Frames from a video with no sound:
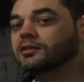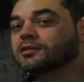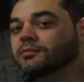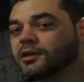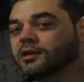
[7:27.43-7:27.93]

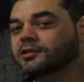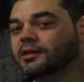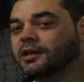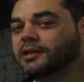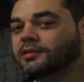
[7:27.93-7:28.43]
That's too much,
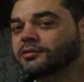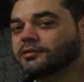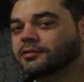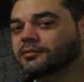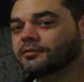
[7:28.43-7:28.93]
guys.
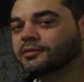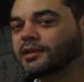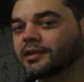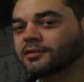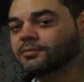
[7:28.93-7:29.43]
That's